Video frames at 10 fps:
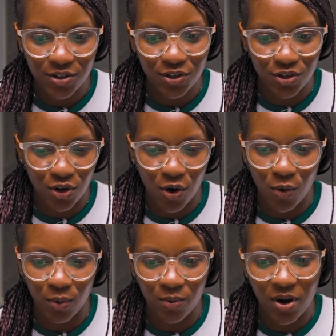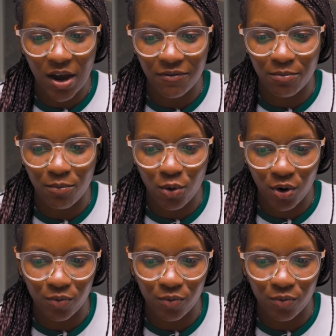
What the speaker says: so we will have more